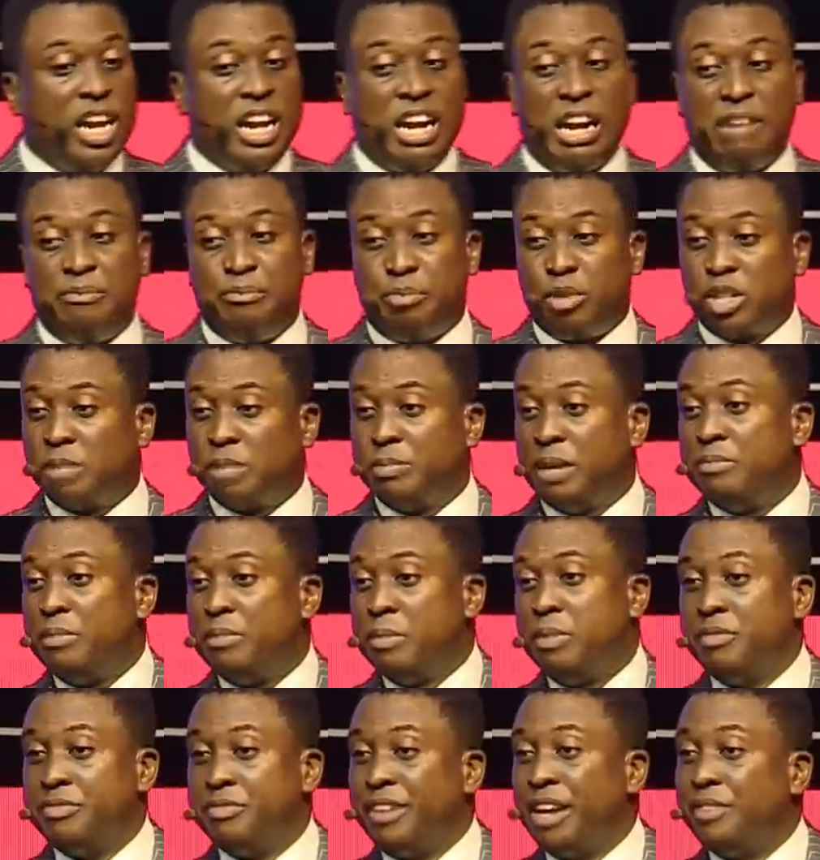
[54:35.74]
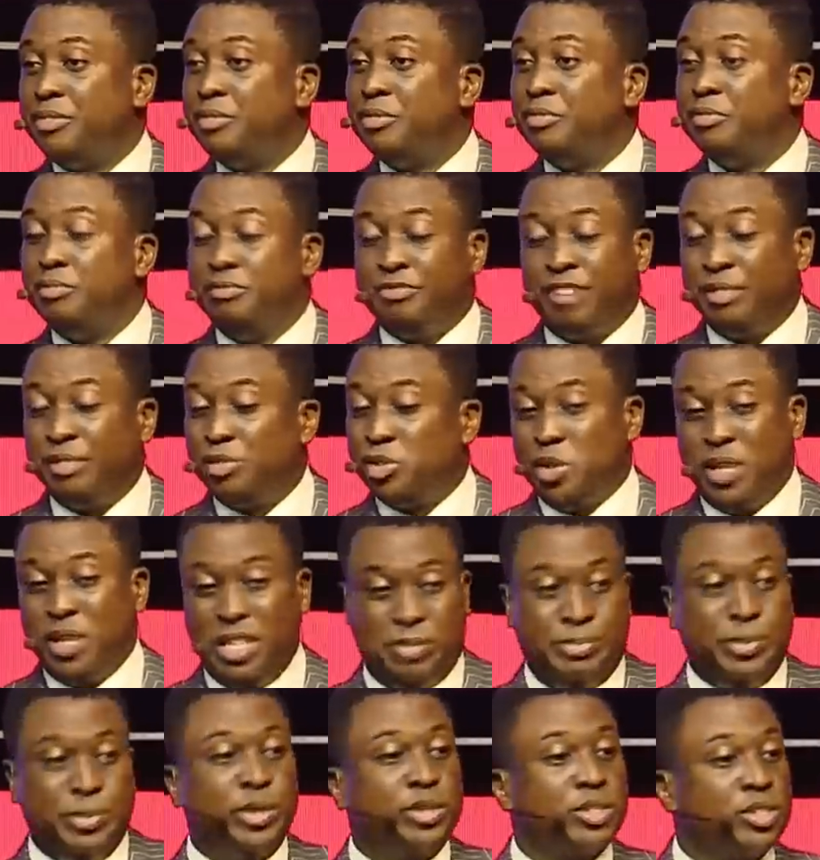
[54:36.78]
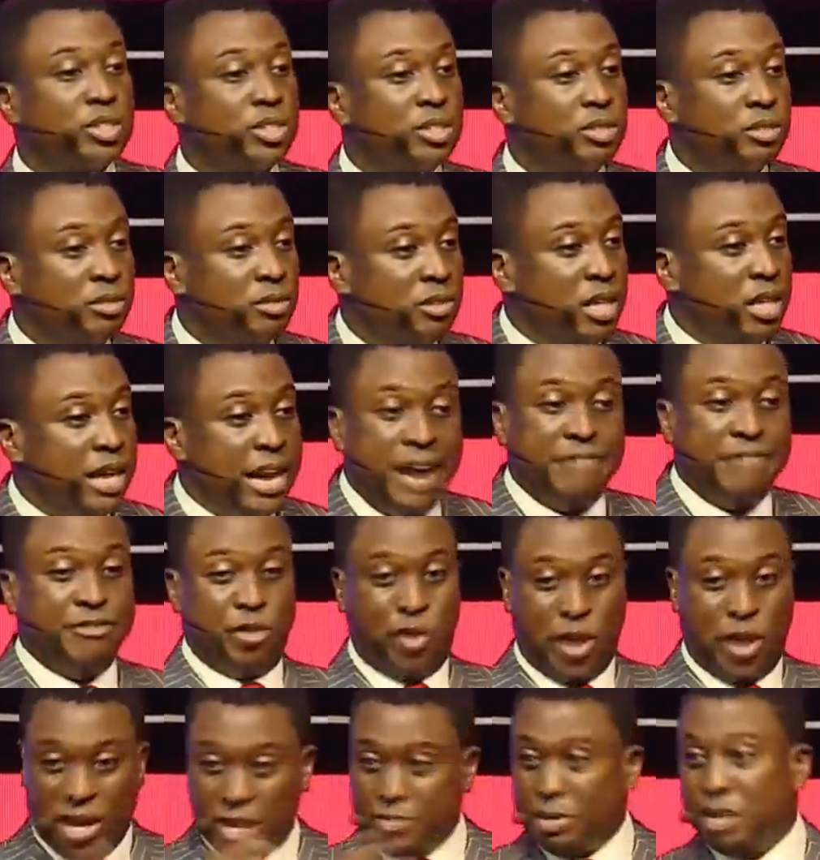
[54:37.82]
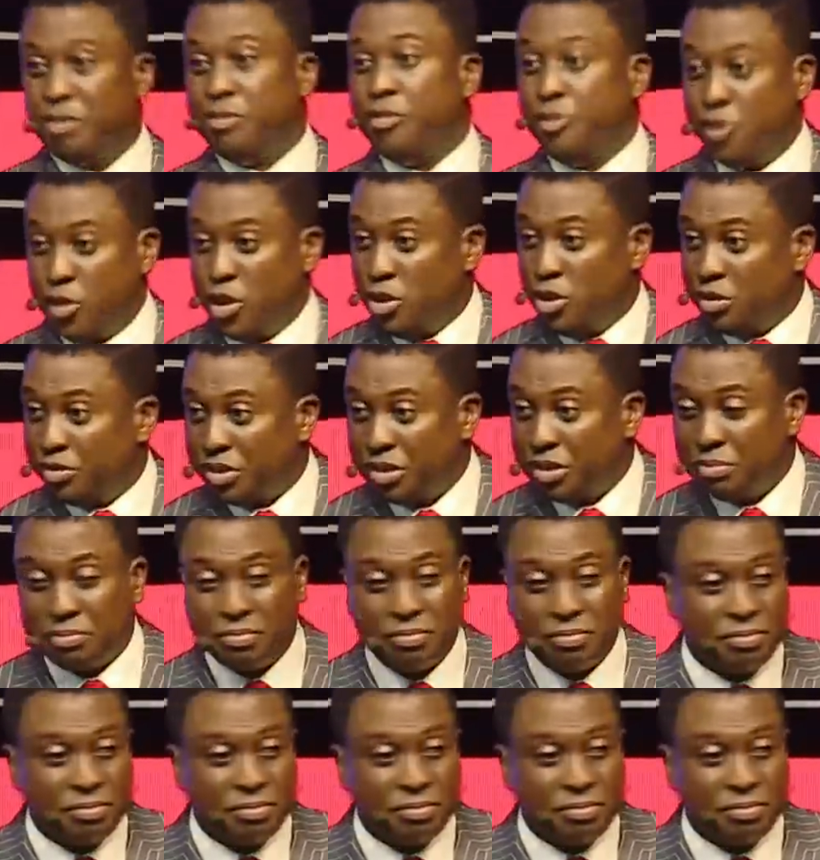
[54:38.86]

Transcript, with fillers: I've brought about maybe five, five to eight books. I've read about three of them.